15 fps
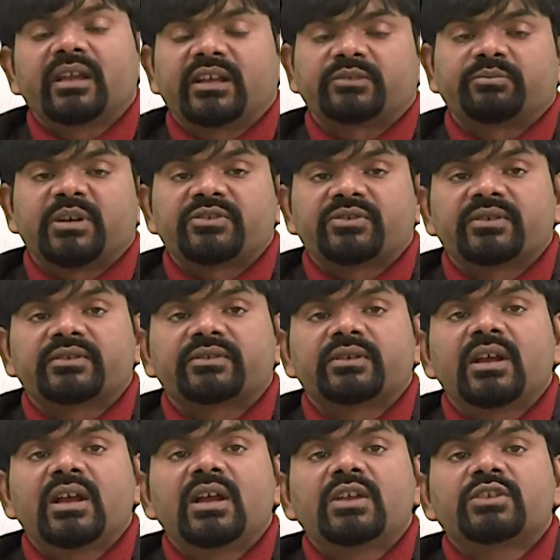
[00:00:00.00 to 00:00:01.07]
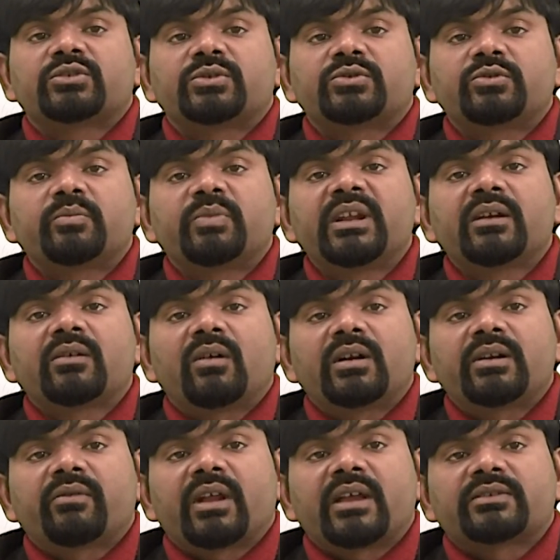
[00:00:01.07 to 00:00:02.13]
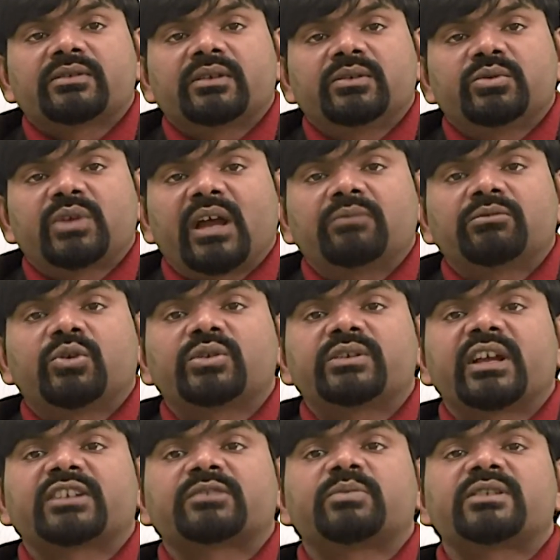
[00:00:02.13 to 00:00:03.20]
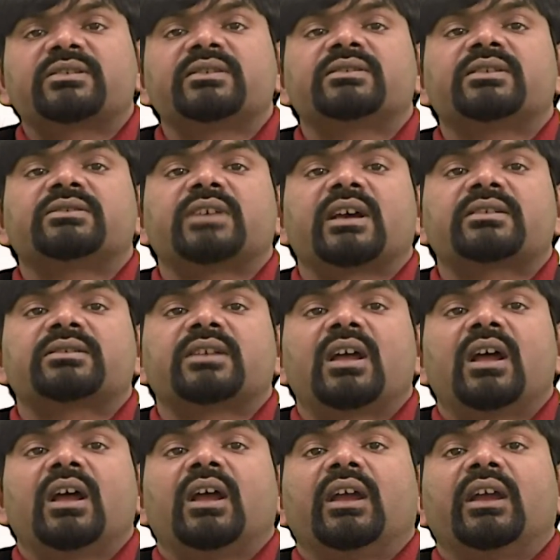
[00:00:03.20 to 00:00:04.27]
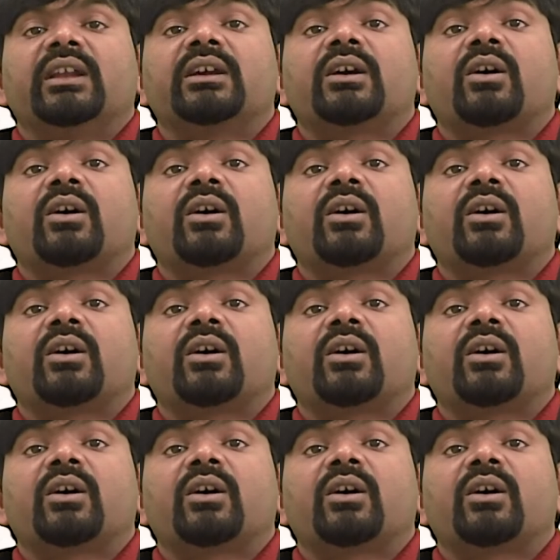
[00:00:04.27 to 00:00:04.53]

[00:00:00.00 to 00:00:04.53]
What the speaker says: expressions. So to bring contrast, you have got expressions such as in